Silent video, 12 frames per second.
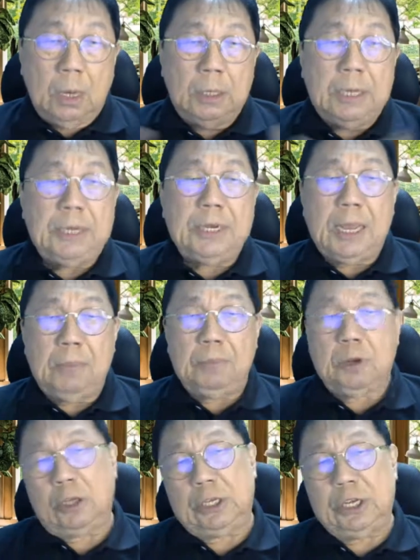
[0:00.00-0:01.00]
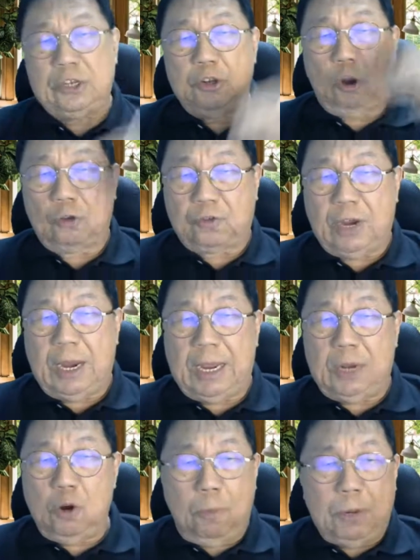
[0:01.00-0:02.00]
leader, because he's in
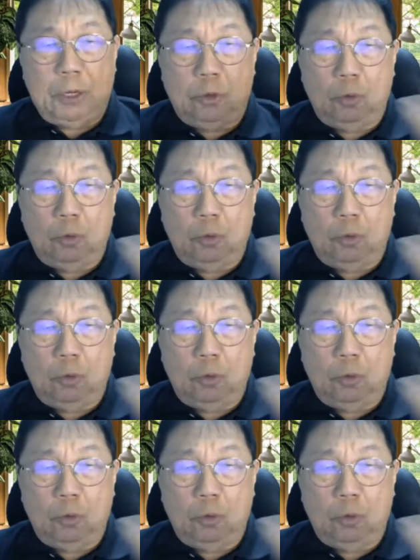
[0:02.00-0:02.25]
Australia, nobody